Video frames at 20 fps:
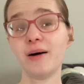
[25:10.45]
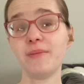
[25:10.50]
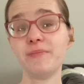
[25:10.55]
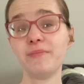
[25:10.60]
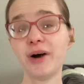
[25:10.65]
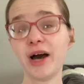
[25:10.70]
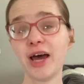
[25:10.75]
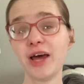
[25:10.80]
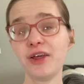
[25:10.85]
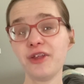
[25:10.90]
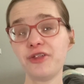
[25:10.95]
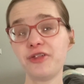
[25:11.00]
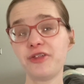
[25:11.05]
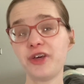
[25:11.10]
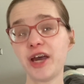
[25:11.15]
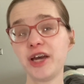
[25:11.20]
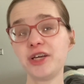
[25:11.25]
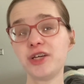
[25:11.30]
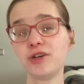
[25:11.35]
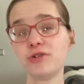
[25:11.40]
But
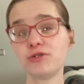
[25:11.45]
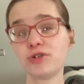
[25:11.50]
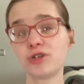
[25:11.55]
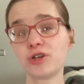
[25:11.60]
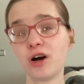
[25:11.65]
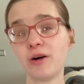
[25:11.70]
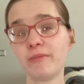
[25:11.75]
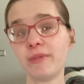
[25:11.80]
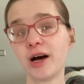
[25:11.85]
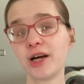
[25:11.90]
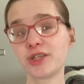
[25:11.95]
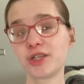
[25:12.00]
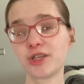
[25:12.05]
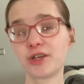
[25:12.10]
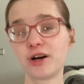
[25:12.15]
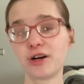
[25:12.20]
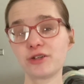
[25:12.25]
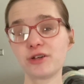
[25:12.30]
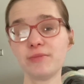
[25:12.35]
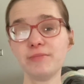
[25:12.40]
thank you so much to
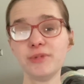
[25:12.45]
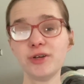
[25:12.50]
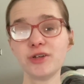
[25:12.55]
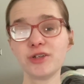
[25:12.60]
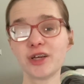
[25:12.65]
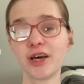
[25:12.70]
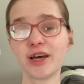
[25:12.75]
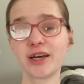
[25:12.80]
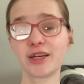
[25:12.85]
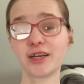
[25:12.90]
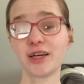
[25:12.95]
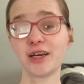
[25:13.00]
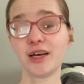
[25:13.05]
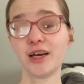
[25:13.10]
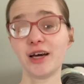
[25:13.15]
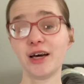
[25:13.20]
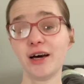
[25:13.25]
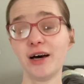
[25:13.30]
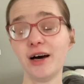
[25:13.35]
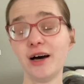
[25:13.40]
Dr. Music,
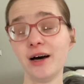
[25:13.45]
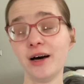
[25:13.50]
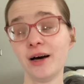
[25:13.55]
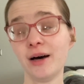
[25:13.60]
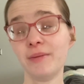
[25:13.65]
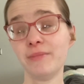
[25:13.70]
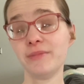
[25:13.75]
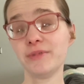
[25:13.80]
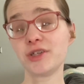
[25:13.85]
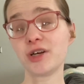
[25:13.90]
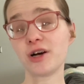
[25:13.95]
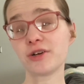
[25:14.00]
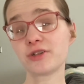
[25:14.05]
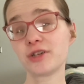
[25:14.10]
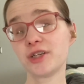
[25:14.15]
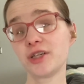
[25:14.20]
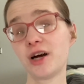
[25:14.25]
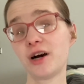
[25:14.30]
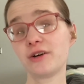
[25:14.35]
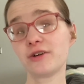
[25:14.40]

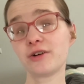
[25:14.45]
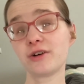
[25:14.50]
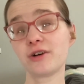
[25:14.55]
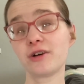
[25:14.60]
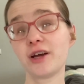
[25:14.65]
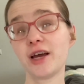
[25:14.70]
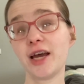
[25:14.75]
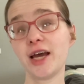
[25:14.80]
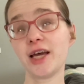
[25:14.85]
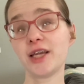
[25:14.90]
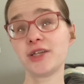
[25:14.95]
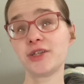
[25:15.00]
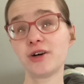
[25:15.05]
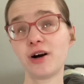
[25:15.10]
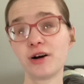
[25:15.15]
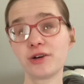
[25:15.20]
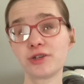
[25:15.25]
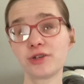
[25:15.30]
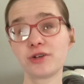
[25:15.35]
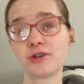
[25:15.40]
Dr. Junker, and
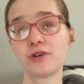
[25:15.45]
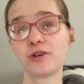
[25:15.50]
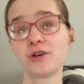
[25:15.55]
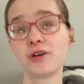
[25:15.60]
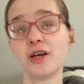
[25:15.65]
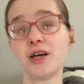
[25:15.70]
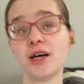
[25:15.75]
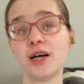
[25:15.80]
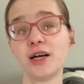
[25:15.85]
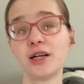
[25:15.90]
Dr.